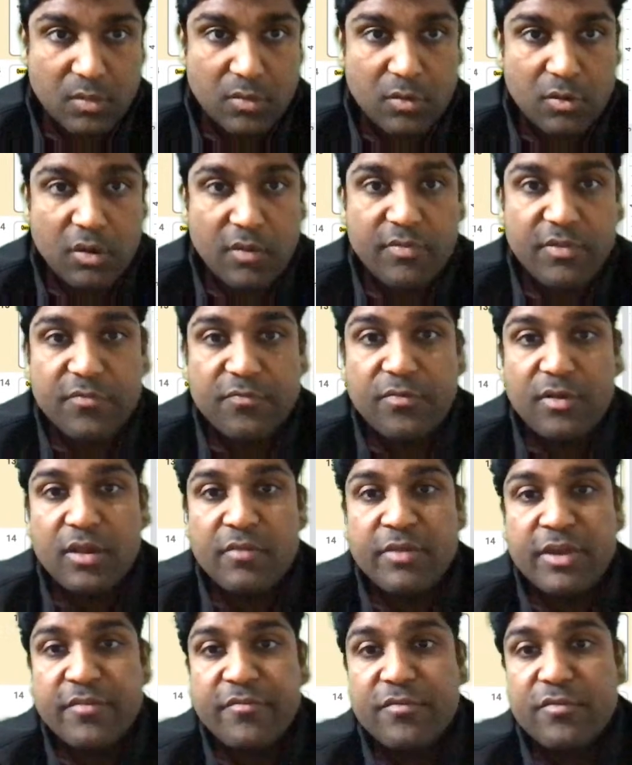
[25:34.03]
All of the
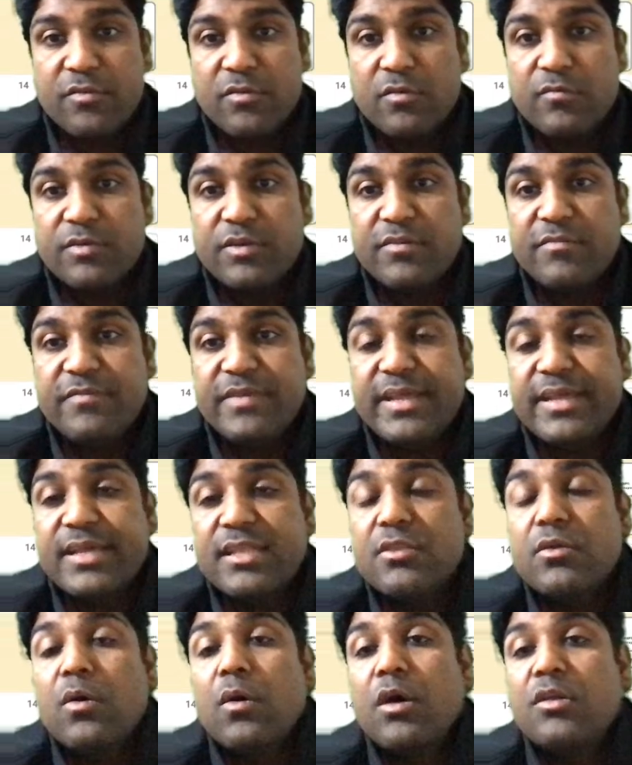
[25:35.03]
following, if true, would
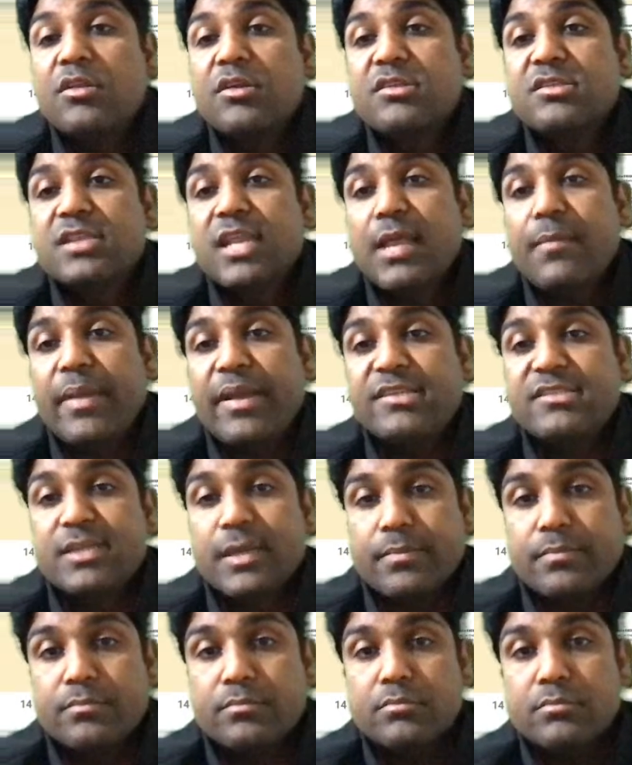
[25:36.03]
weaken the author's claim except.